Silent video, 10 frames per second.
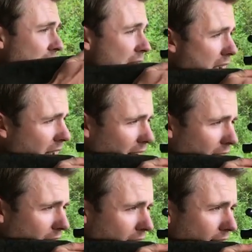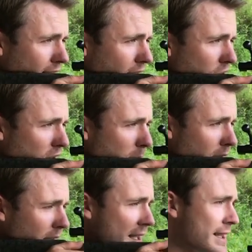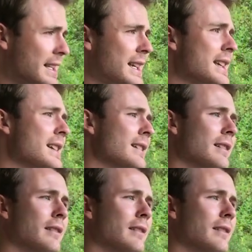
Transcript: and I can legitimately see